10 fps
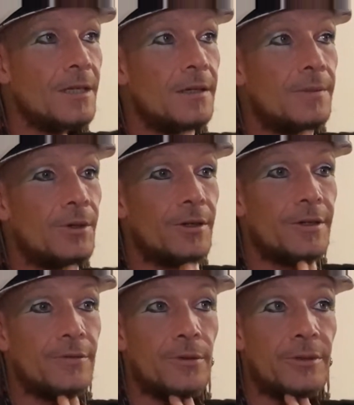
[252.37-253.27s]
I'm not
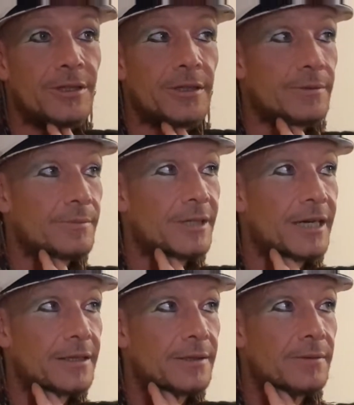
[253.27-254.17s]
looking forward to the
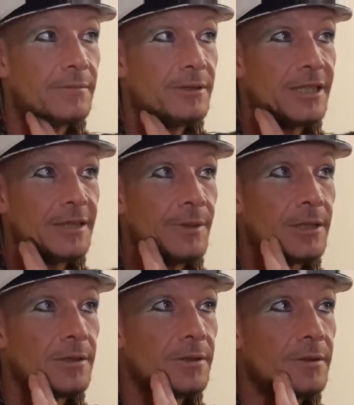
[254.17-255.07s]
next six months.